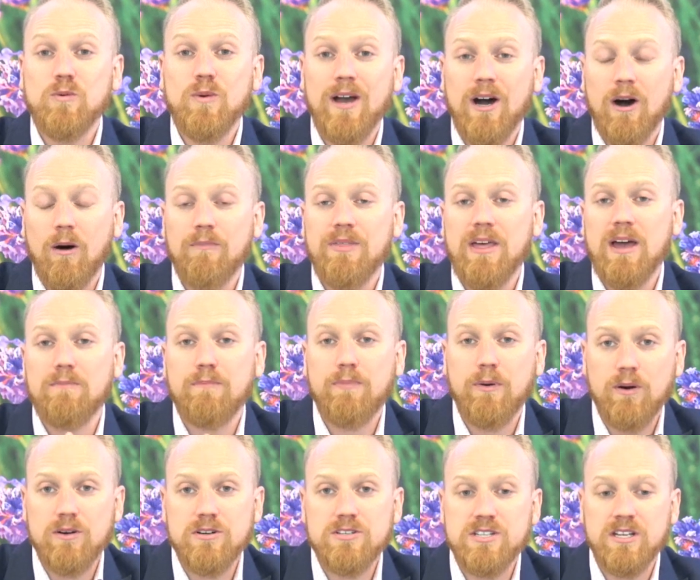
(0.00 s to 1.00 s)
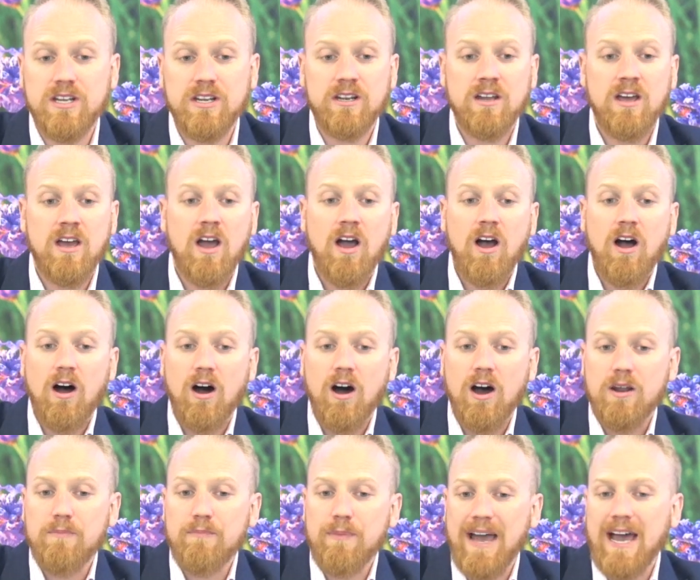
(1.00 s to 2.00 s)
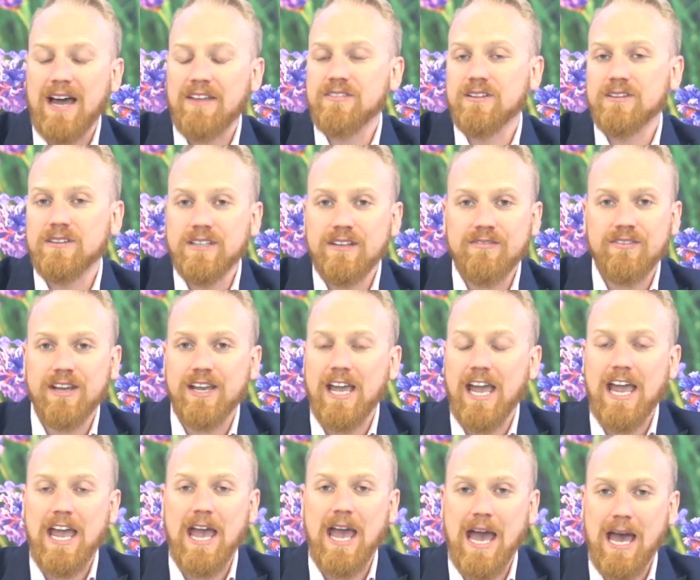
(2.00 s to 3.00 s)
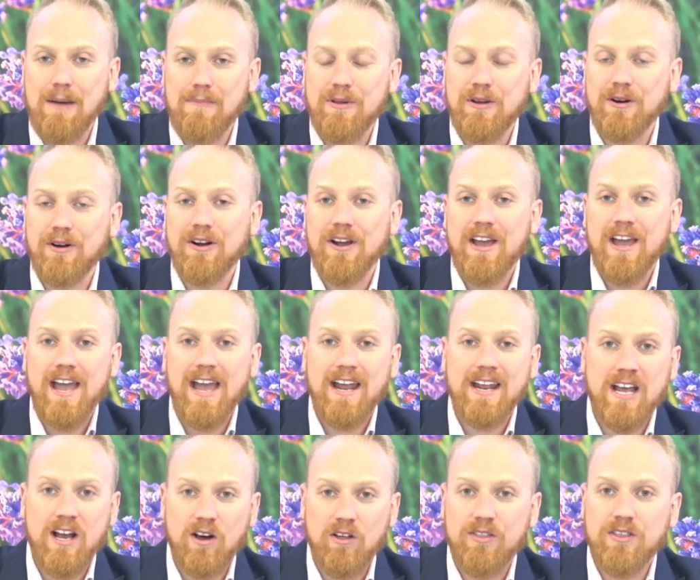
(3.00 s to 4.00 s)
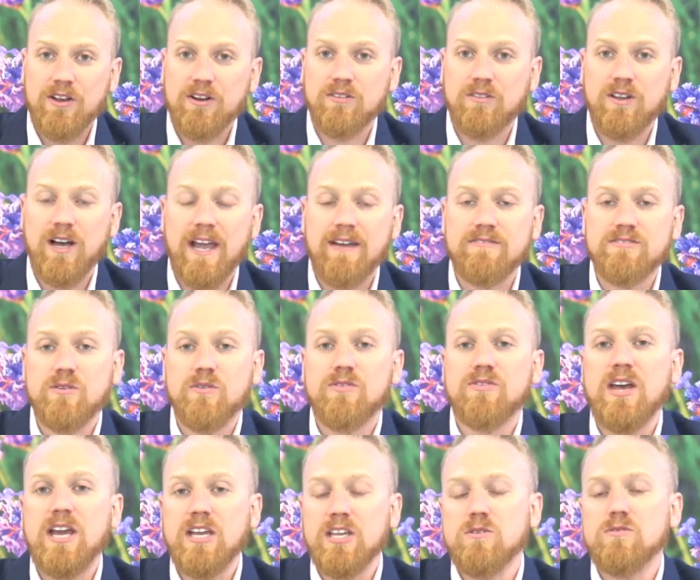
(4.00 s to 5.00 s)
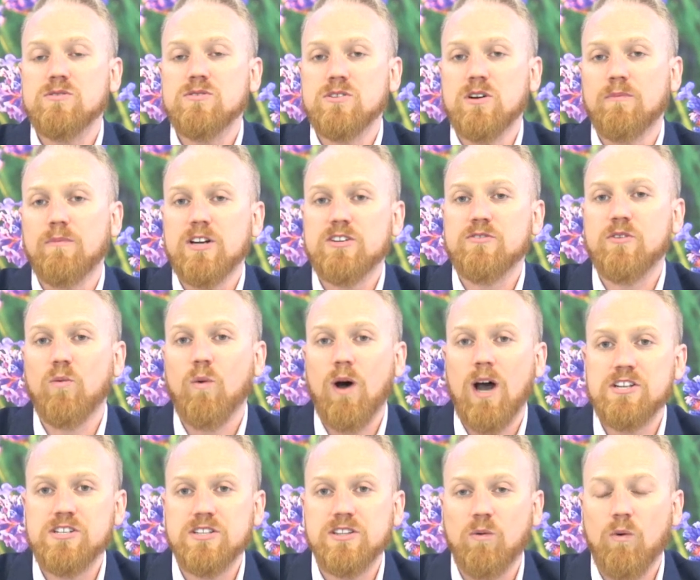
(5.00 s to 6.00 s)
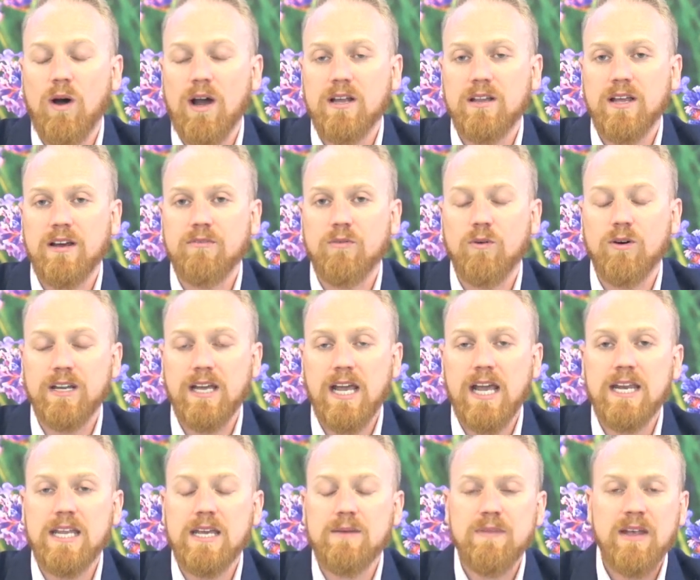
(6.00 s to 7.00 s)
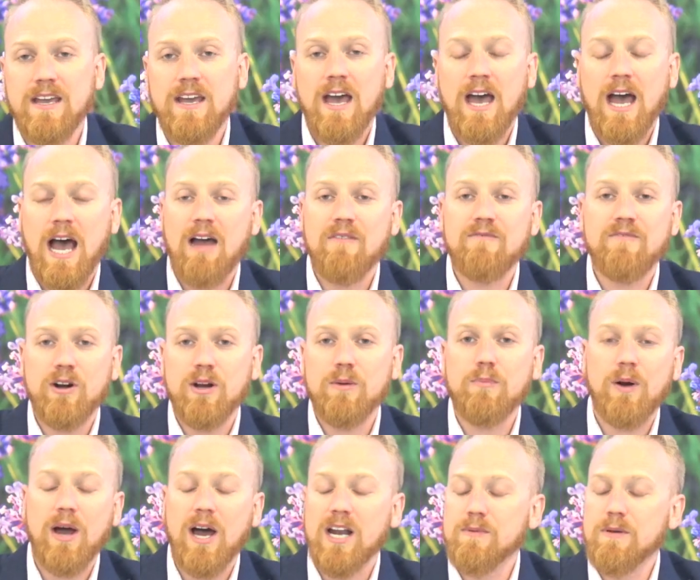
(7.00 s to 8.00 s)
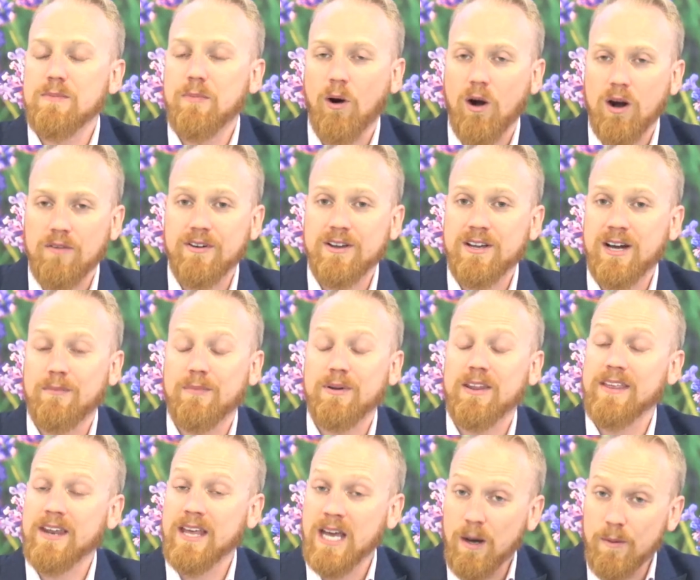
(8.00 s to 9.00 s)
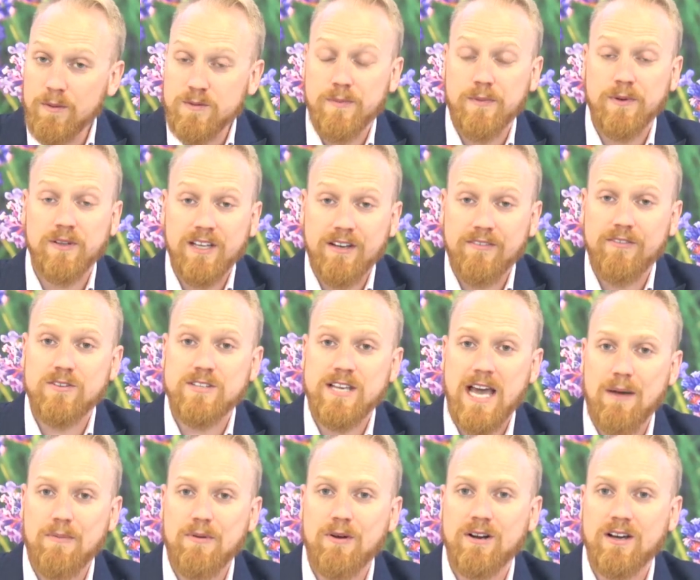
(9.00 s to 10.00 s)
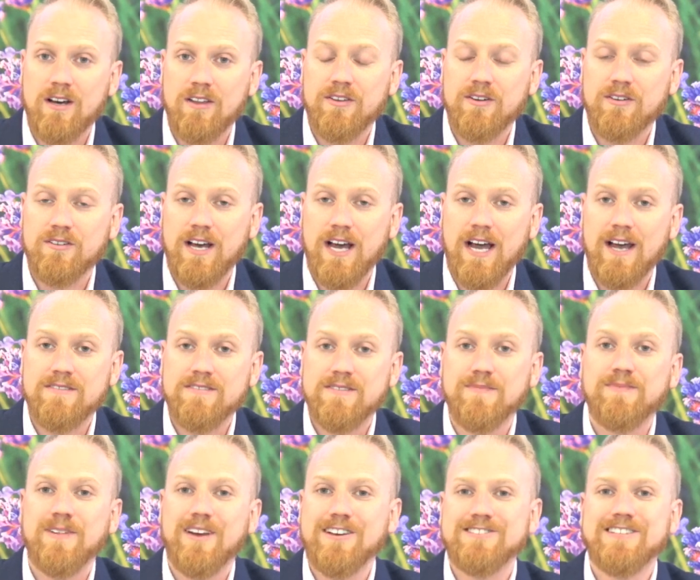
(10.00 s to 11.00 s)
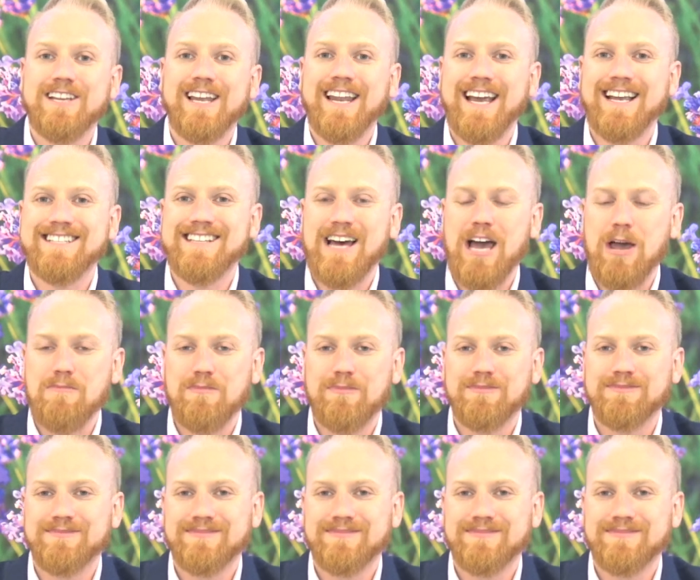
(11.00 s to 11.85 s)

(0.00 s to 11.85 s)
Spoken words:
you help that person on a path to living a happier and healthier life. So thank you so much for watching the YLF180. I'm very proud to be part of a company that helps people live those happier and healthier lives. I'll see you next time.